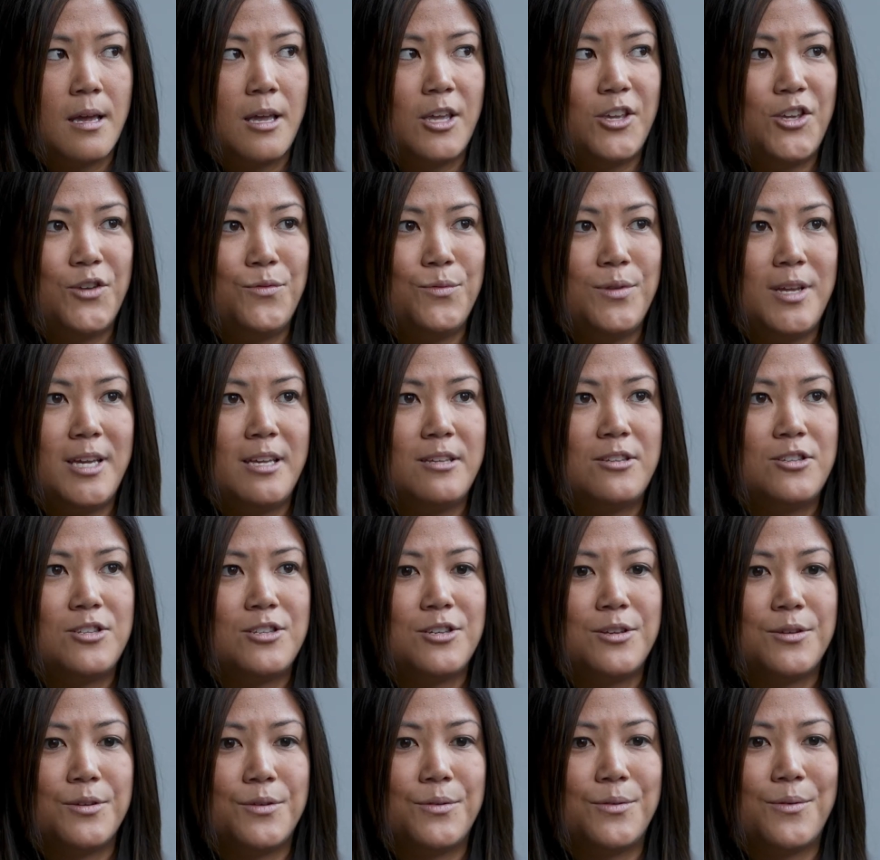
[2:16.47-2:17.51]
you need
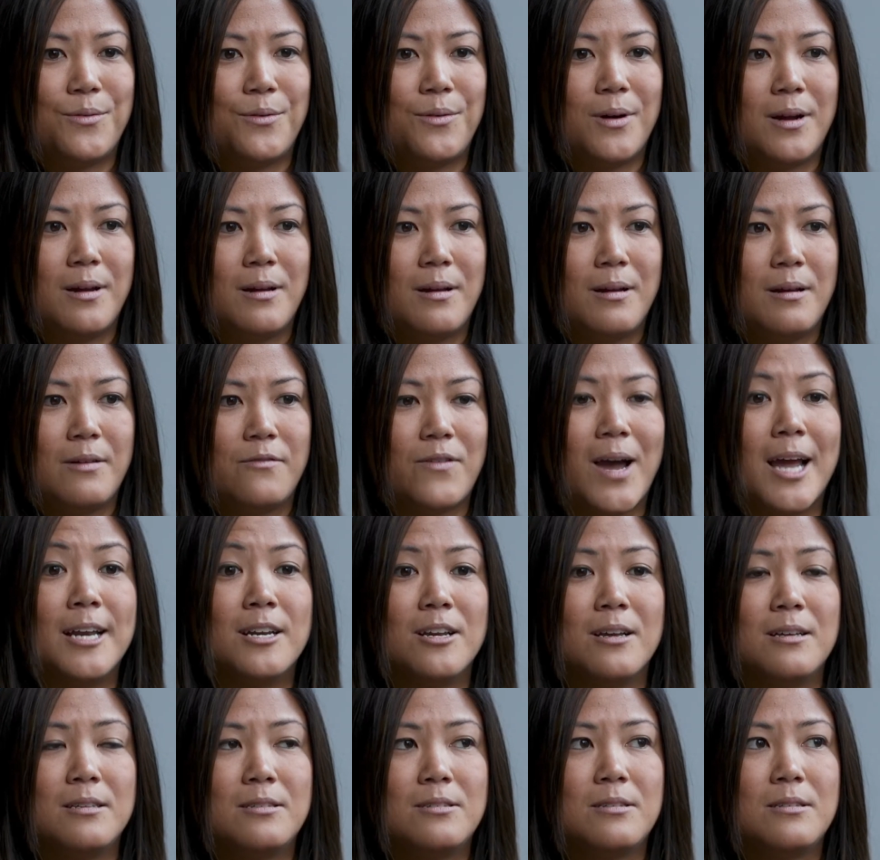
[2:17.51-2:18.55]
to find
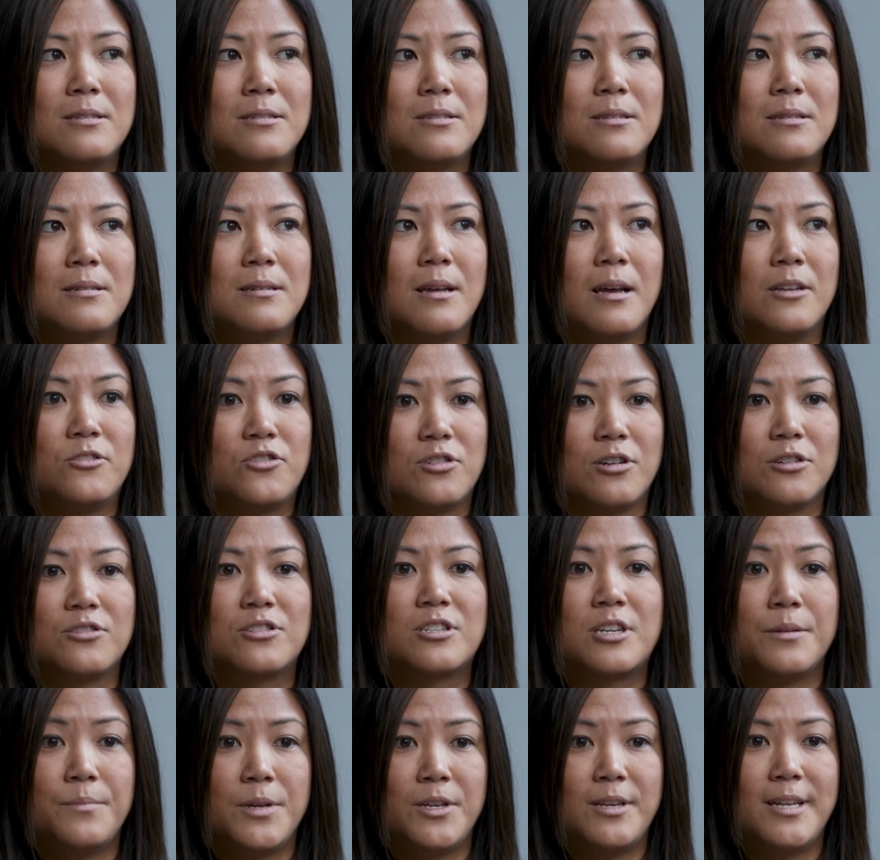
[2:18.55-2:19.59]
a
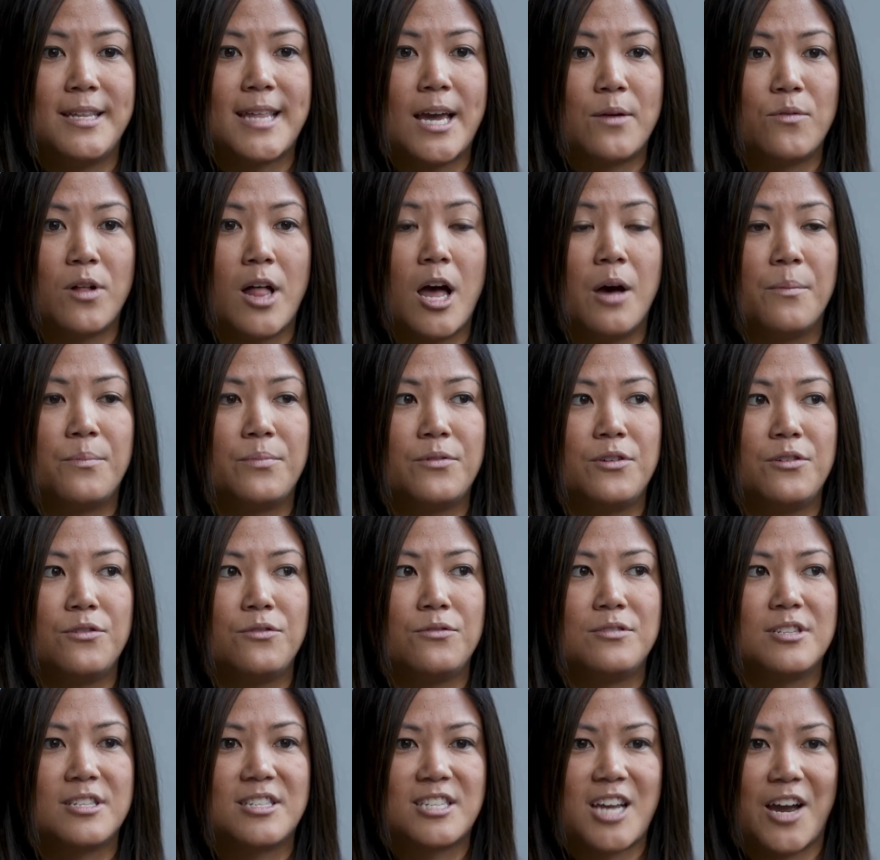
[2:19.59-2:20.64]
church community that will help
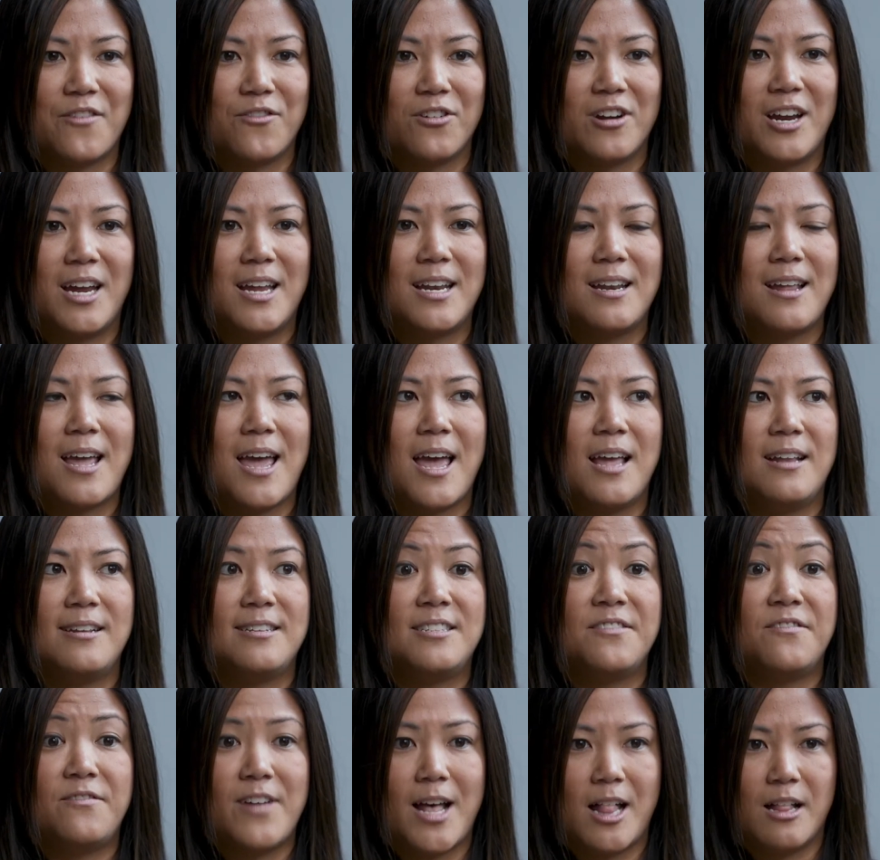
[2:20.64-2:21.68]
you discover it and
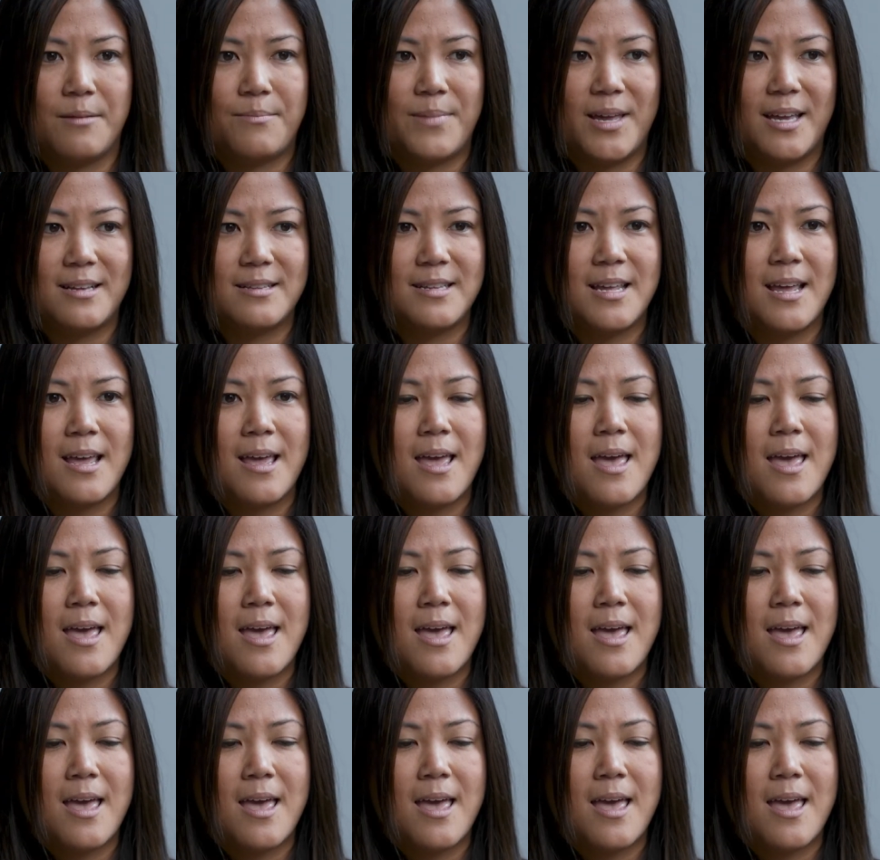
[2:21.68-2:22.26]
develop it.